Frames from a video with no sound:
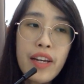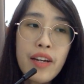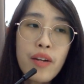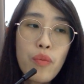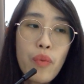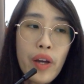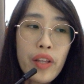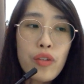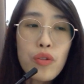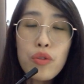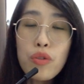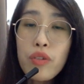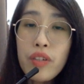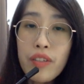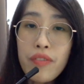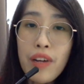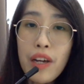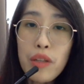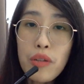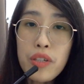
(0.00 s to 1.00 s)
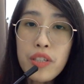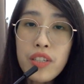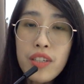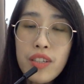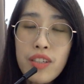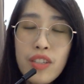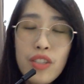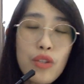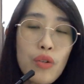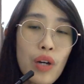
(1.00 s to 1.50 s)
When you do evaluation,
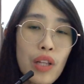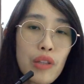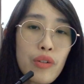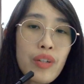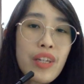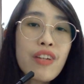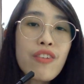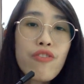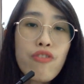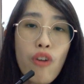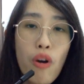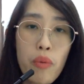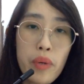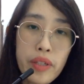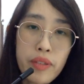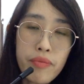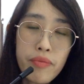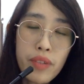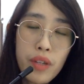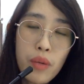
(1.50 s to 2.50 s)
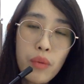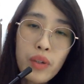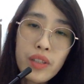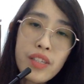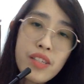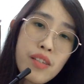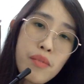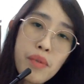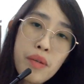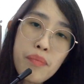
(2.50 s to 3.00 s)
you are looking forward. What
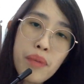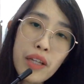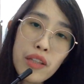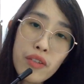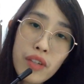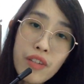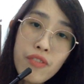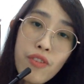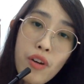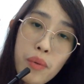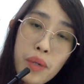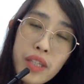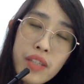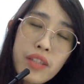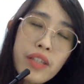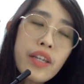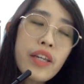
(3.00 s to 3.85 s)
does it mean by looking forward?